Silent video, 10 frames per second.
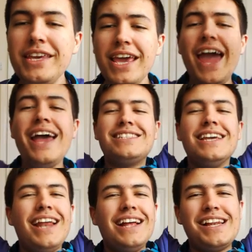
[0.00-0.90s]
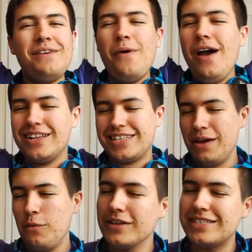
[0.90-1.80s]
Yes, it actually worked.
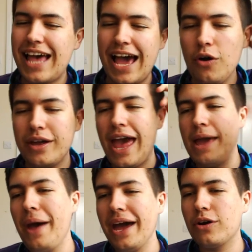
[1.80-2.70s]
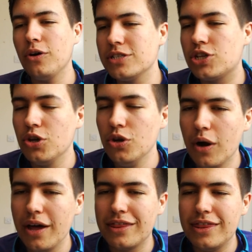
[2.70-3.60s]
It was that. Okay, back on
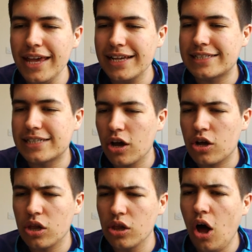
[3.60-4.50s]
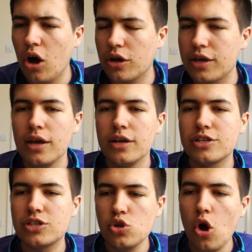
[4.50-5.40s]
to this. A clock.
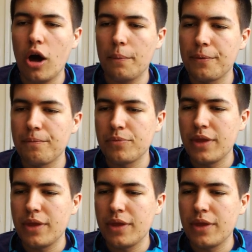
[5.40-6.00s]
Stop.